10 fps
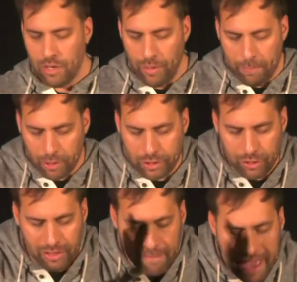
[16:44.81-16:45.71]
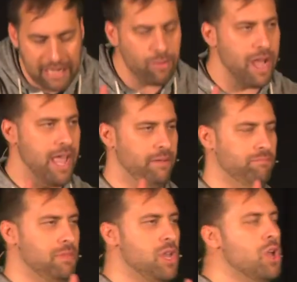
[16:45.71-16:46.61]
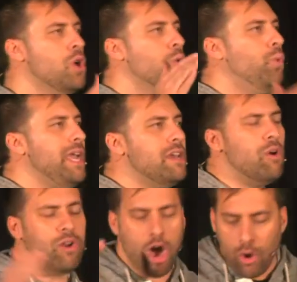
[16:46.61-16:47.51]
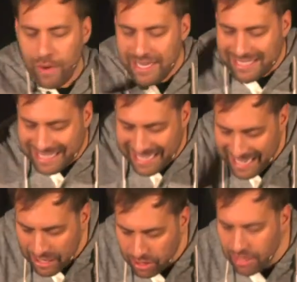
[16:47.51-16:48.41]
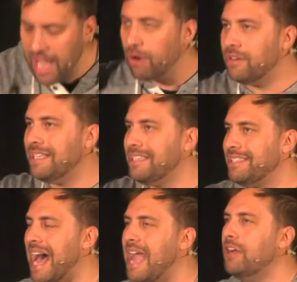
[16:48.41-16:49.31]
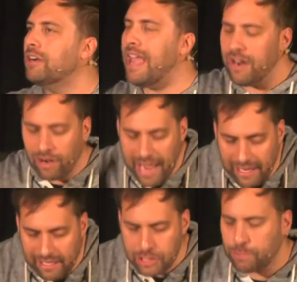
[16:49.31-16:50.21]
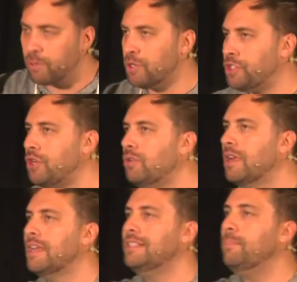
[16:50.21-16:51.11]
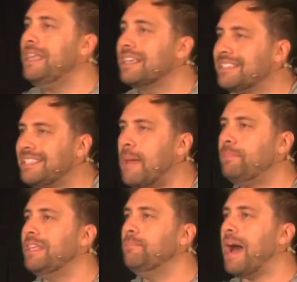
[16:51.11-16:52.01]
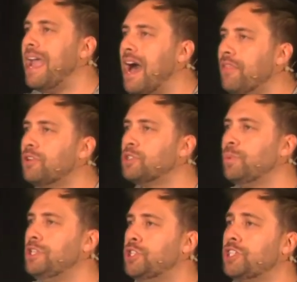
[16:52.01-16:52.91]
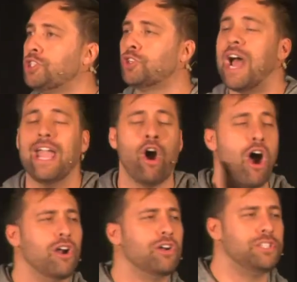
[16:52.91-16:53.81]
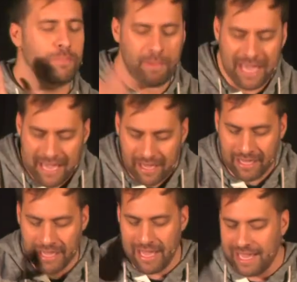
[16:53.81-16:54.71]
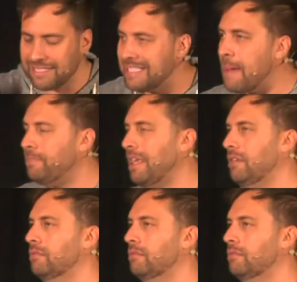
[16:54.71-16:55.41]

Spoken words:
We pursue them anyway. We don't always kill our desire and our endless pursuit to be accepted by others. We just try harder to be accepted.